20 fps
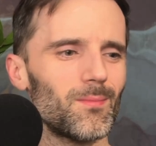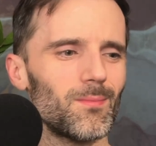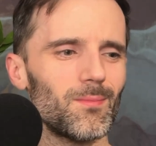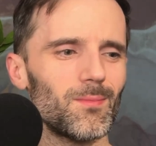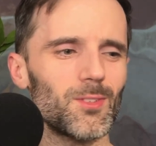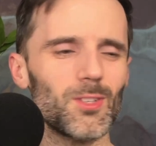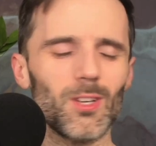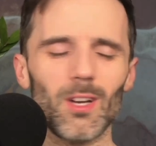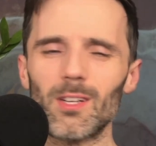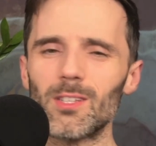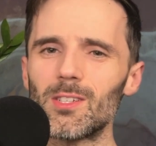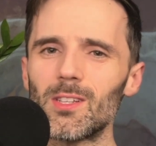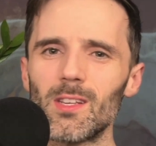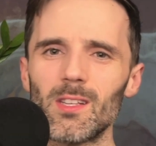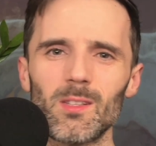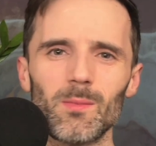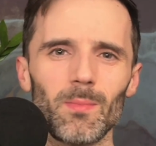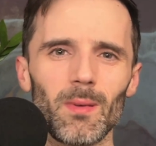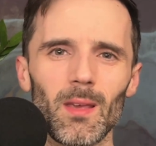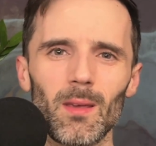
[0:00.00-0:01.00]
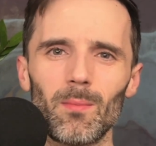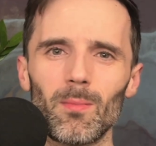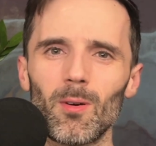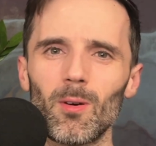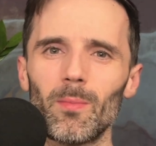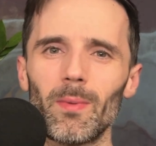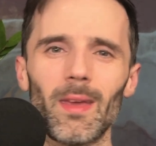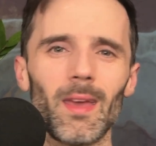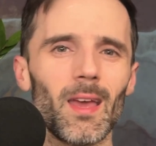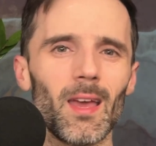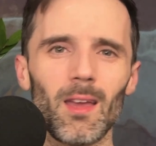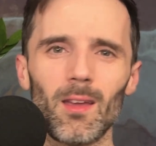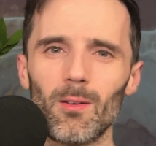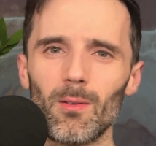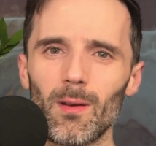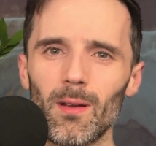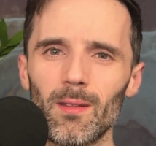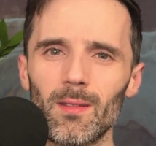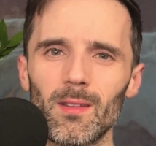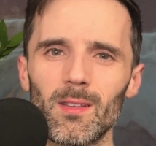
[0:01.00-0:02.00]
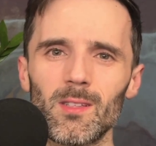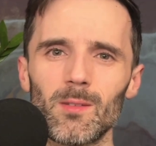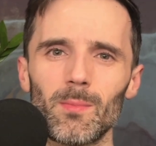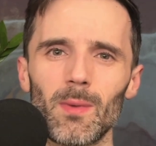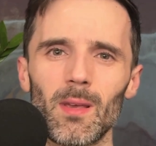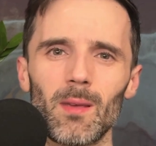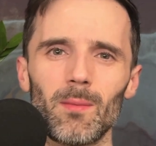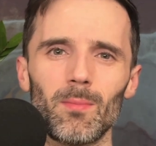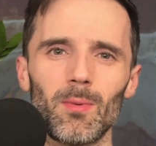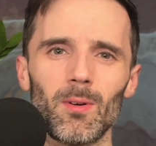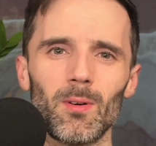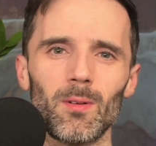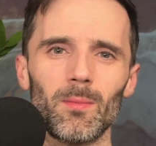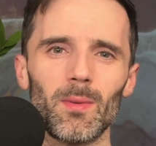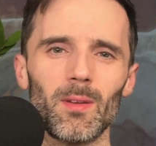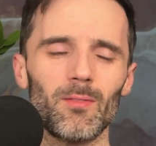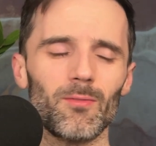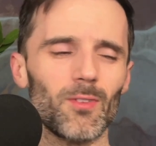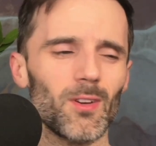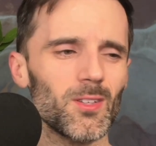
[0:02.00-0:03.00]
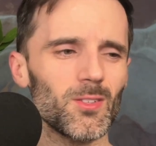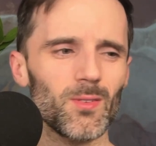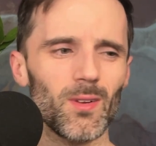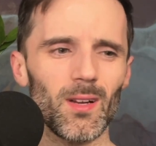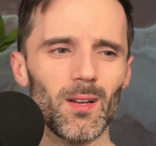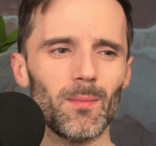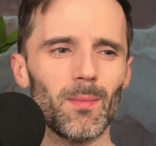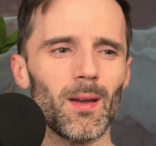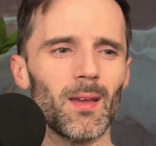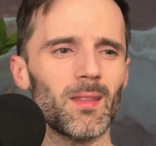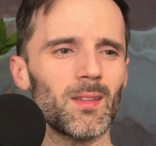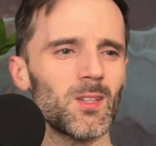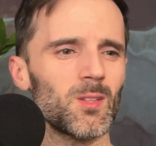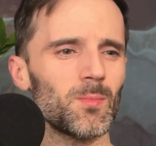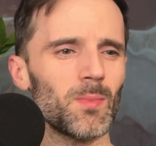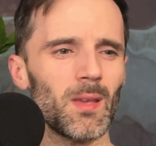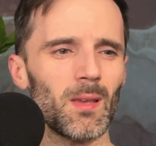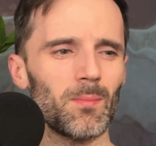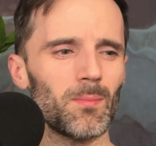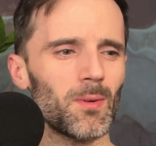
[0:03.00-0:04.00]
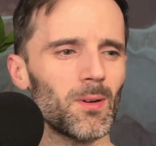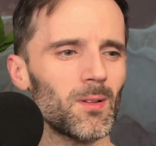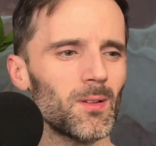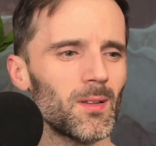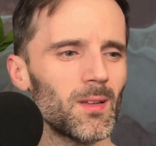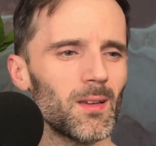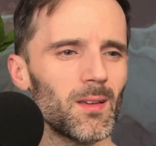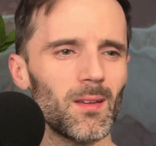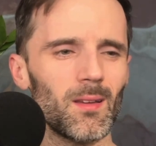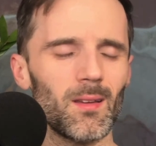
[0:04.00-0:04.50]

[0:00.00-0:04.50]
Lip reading: judge these people, be angry at these people, be frustrated by these people? Like,